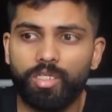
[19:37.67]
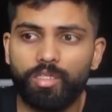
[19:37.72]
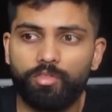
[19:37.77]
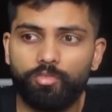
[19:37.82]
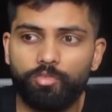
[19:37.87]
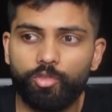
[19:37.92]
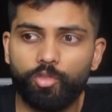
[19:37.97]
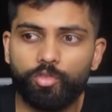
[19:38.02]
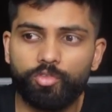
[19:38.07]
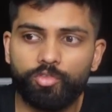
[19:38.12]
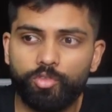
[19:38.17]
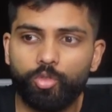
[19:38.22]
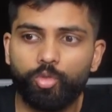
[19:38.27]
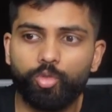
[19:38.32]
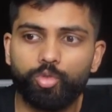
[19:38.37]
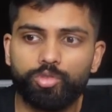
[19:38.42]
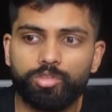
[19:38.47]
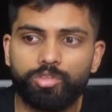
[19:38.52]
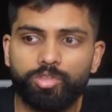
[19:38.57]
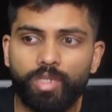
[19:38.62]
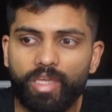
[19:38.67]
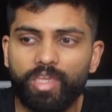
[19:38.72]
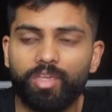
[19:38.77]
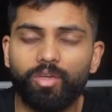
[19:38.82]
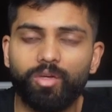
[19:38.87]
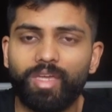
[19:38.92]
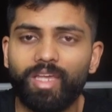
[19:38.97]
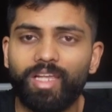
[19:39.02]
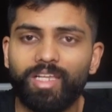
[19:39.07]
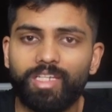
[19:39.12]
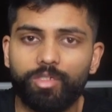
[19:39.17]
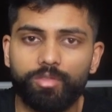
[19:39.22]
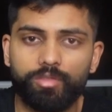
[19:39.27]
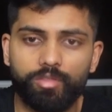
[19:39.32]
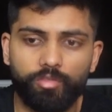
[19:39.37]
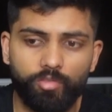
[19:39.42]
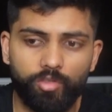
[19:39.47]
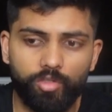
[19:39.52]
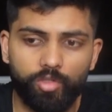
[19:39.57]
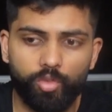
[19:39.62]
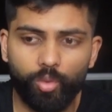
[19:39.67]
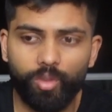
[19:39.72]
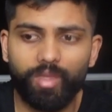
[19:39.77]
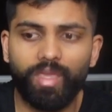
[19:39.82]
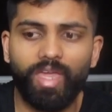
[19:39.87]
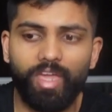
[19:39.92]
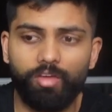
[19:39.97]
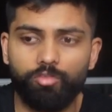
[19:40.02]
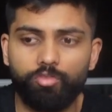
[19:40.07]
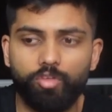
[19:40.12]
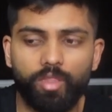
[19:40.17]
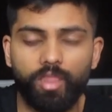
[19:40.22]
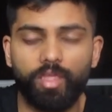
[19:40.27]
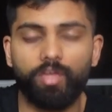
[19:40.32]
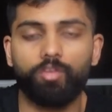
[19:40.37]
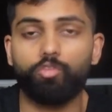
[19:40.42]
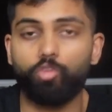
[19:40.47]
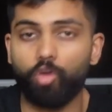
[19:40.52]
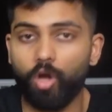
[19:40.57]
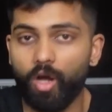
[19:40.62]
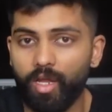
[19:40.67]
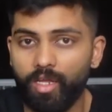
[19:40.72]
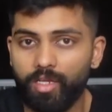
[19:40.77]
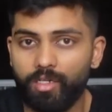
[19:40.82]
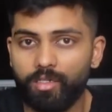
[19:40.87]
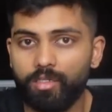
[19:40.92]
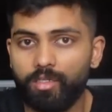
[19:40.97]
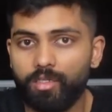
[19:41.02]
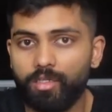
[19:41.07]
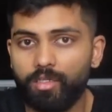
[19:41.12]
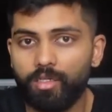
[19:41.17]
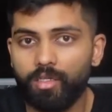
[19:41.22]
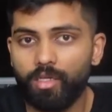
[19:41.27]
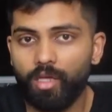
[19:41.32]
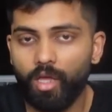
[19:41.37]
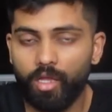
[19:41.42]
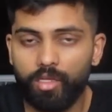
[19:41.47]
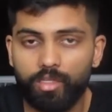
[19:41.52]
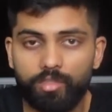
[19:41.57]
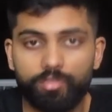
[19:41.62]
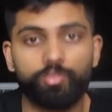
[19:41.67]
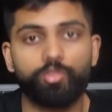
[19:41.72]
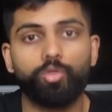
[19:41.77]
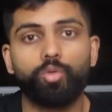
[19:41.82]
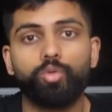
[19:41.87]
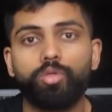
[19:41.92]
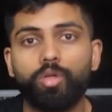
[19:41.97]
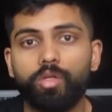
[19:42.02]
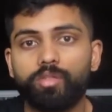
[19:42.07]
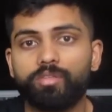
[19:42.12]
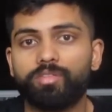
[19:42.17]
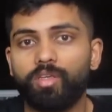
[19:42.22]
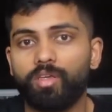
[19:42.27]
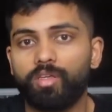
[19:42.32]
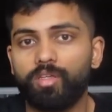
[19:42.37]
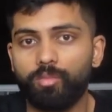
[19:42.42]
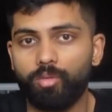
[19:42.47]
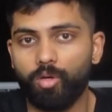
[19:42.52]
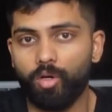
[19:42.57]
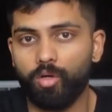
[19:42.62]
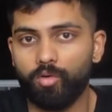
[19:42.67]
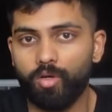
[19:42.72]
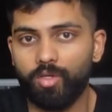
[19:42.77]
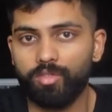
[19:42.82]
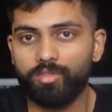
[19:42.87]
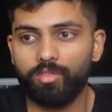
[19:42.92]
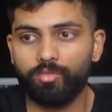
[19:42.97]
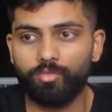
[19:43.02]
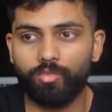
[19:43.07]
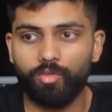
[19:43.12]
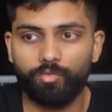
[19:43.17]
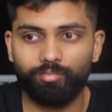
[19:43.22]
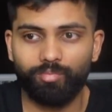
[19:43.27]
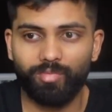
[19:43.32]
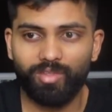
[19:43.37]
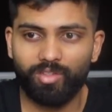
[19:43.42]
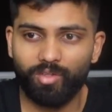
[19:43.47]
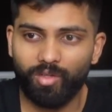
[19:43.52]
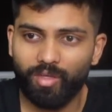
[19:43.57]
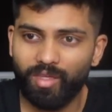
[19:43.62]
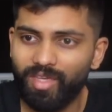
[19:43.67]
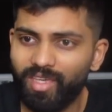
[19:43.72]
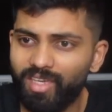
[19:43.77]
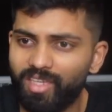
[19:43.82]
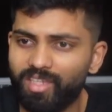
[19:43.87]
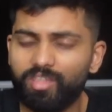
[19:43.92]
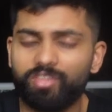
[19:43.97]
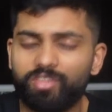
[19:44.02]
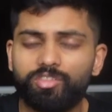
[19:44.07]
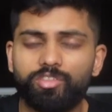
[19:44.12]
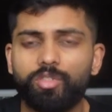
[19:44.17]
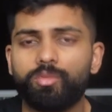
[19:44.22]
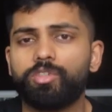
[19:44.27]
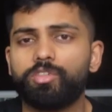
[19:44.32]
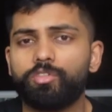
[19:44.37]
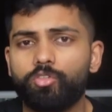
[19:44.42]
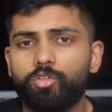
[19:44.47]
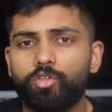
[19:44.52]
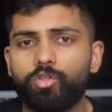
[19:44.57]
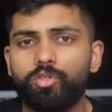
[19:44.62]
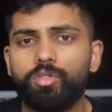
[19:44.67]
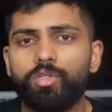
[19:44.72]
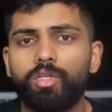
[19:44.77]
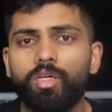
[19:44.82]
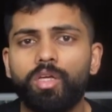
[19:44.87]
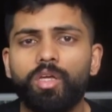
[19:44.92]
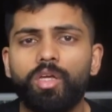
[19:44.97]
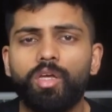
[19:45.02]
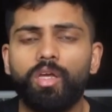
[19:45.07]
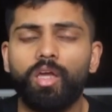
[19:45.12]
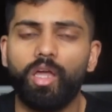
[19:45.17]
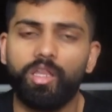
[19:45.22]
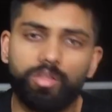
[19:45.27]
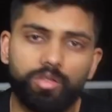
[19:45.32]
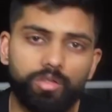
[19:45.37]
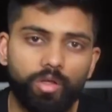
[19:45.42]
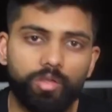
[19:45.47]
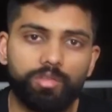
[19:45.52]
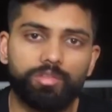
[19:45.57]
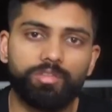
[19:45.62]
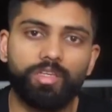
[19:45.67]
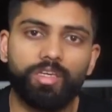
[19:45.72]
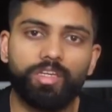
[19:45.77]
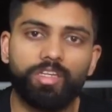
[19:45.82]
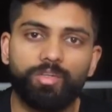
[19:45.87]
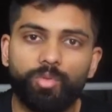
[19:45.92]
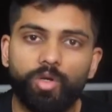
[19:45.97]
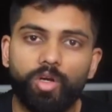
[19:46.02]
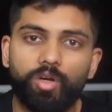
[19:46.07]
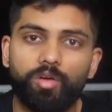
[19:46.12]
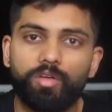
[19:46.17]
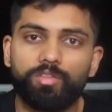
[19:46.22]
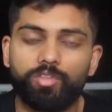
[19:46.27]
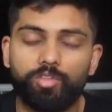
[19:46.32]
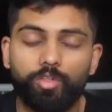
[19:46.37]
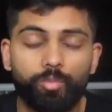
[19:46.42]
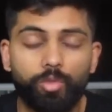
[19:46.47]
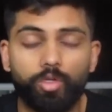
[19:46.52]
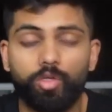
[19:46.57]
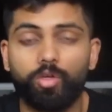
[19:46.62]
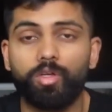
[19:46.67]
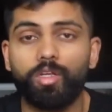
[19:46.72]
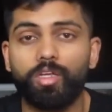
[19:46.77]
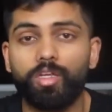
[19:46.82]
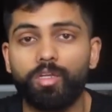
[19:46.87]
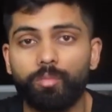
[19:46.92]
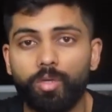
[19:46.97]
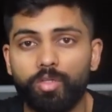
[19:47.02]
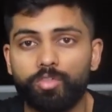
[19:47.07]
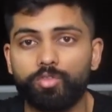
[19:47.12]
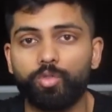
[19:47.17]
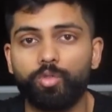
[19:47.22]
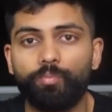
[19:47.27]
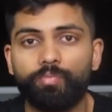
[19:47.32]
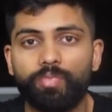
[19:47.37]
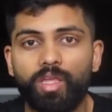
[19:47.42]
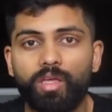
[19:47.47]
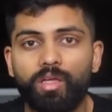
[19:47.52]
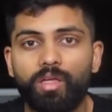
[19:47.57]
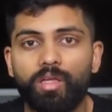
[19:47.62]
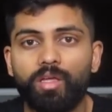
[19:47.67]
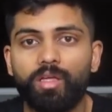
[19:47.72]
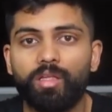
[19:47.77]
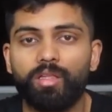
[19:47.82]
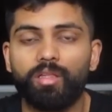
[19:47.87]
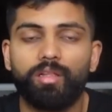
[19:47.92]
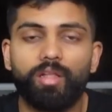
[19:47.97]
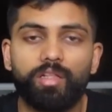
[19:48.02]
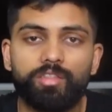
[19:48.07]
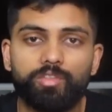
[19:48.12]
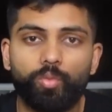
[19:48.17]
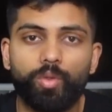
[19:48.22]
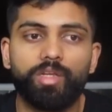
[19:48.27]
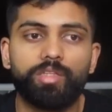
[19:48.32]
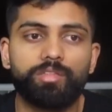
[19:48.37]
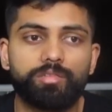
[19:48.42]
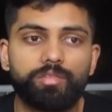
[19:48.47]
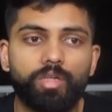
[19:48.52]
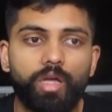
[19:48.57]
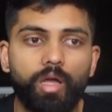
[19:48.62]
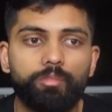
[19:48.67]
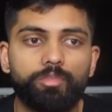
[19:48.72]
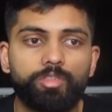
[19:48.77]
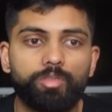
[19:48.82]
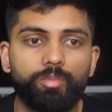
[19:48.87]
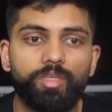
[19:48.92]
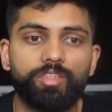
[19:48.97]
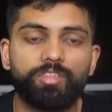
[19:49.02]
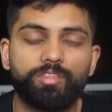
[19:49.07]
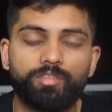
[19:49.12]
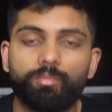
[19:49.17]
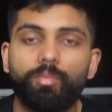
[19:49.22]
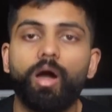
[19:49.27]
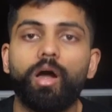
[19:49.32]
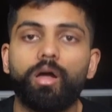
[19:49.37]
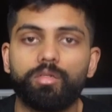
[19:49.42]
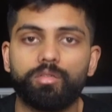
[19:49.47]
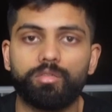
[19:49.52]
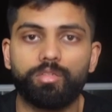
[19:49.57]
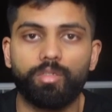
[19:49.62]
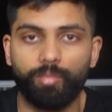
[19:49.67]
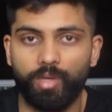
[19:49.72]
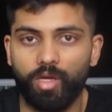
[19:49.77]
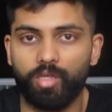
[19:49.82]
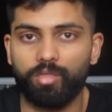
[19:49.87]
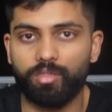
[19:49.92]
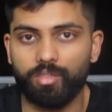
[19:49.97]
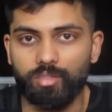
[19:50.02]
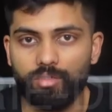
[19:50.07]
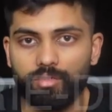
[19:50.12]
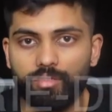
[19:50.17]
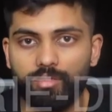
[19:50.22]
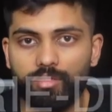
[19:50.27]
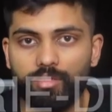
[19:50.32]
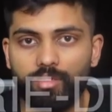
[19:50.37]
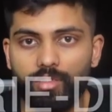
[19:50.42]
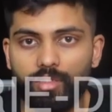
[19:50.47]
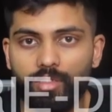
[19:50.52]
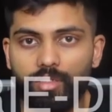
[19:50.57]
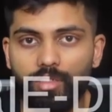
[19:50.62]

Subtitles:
If you're still tracking your calories, if you're doing everything right, and you're still not seeing any progress, if you're eating so much food and you're not seeing any progress, you're not putting on any muscle, that's when it's time to be smart about this.